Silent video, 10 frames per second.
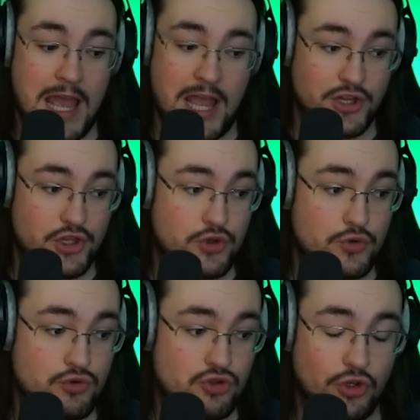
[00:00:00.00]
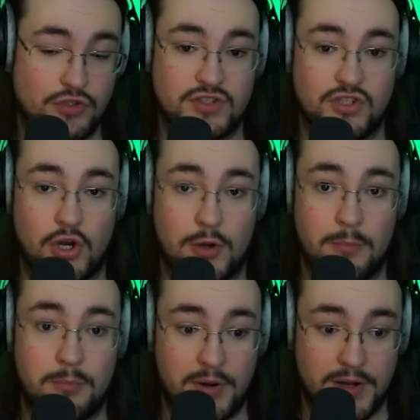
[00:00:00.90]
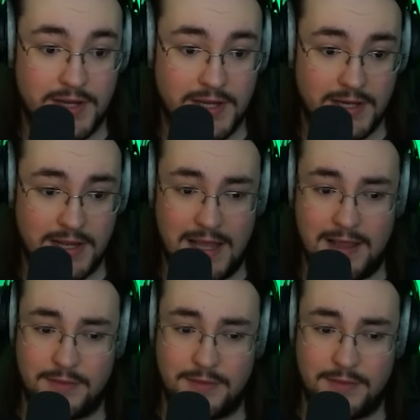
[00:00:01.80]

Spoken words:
and you just start buying. A